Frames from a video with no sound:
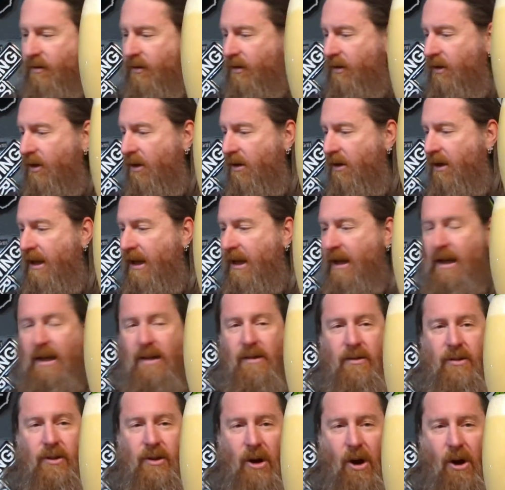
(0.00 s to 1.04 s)

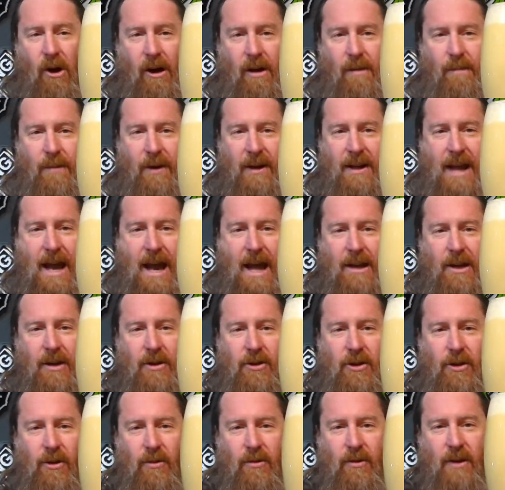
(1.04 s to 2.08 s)
dirty, dark
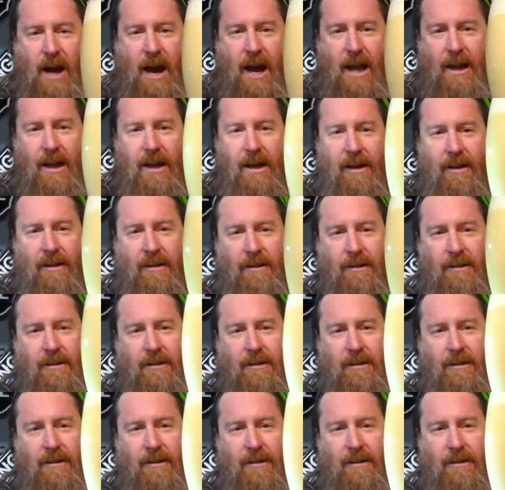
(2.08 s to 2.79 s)
banana juice kind of